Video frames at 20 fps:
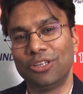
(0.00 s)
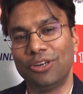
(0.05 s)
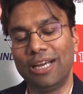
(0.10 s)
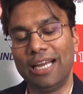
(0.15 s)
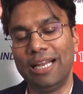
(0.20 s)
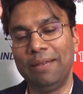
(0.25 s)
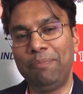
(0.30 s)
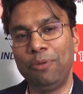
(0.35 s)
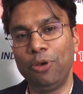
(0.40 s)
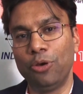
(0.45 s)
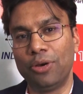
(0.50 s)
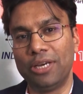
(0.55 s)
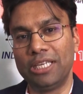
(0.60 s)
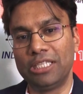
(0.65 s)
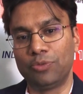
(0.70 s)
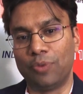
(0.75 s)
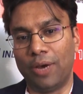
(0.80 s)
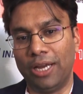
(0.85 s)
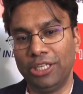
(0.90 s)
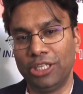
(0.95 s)
LPU
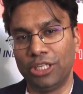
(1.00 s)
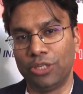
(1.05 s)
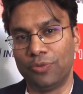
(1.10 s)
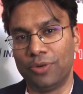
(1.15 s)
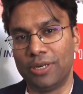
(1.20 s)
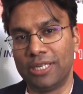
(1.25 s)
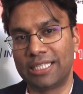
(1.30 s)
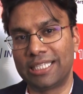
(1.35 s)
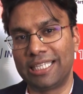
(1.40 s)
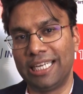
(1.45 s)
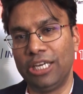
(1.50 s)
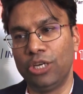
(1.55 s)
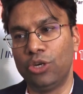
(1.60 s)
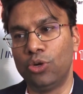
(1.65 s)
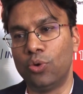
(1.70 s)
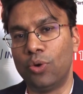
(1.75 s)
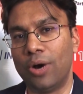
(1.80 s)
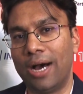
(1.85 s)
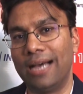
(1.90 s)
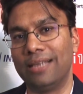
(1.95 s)
is one university
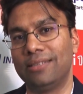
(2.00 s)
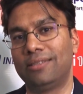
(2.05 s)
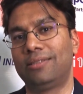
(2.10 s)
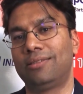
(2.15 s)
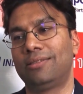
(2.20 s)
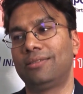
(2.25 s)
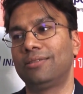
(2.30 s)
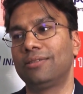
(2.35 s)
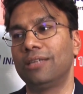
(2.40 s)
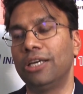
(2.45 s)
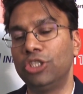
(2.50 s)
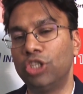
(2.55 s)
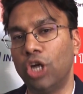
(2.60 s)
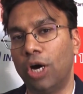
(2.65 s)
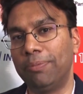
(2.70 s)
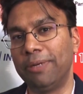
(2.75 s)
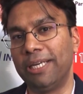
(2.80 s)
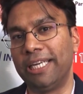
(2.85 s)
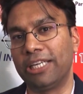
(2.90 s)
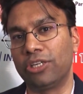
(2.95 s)
who has
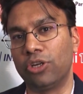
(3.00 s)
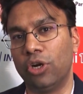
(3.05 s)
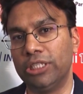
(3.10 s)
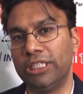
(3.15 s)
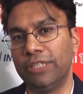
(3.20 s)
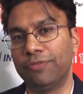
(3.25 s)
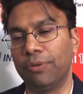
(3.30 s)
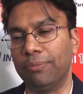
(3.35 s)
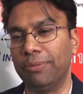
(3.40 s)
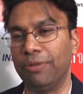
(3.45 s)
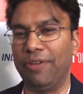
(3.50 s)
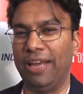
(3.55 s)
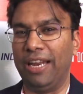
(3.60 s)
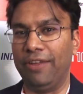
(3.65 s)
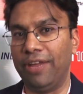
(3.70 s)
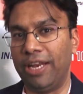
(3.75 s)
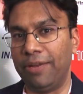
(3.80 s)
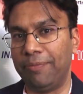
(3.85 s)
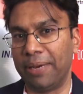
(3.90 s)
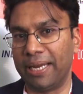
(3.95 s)
adopted technology from the very,
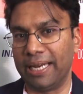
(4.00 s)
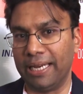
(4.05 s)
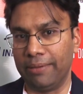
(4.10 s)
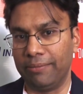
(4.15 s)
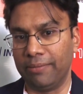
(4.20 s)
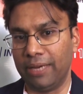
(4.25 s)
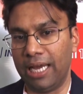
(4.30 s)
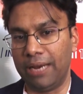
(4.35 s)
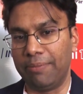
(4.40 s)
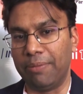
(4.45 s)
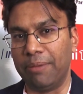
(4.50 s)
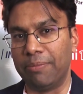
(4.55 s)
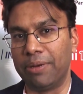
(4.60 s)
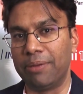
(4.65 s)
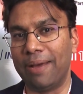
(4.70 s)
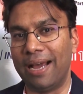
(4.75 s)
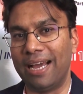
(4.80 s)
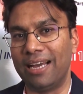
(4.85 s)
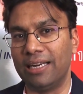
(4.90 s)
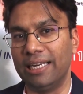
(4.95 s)
very beginning. I remember
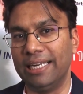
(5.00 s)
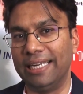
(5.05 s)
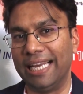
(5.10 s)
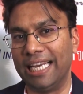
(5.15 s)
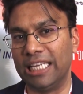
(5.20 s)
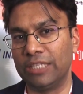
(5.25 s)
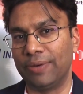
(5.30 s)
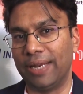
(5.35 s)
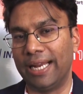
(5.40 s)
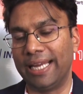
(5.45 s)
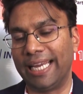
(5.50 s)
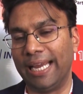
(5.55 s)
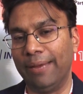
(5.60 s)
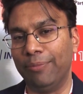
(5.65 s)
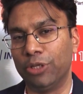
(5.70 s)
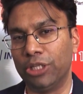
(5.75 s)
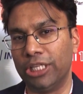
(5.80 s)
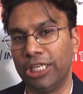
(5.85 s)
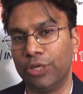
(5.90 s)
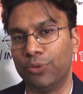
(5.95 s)
my early days when I came
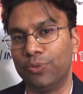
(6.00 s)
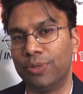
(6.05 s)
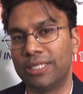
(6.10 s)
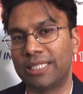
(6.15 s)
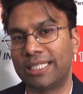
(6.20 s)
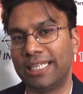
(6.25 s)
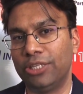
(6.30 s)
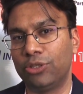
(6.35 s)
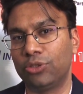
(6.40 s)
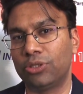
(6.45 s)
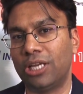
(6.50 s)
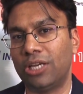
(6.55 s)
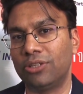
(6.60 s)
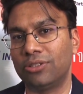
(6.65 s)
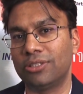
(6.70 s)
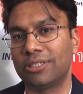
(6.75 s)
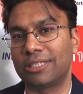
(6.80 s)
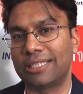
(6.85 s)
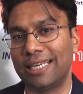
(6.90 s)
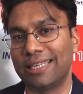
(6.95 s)
to the university in
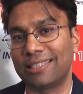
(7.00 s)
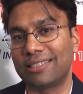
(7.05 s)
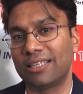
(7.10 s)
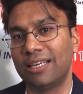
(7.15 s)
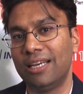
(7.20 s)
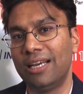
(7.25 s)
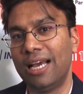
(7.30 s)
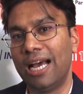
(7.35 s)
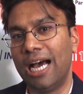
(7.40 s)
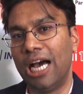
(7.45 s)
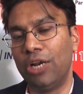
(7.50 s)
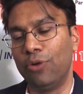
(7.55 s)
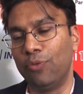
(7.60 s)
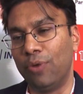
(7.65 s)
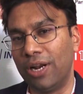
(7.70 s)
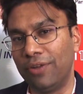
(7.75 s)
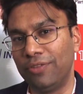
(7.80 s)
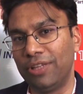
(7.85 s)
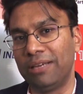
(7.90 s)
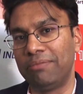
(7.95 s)
2006, and
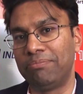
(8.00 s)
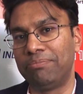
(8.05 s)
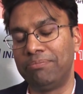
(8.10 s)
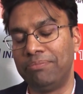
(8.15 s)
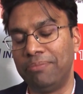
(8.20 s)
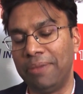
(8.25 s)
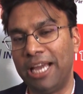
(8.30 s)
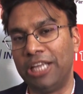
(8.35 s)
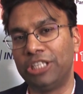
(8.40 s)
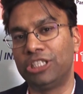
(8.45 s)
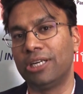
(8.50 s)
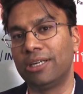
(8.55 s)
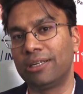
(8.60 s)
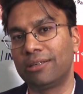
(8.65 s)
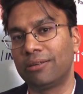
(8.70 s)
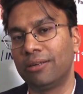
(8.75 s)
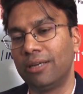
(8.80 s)
one of the major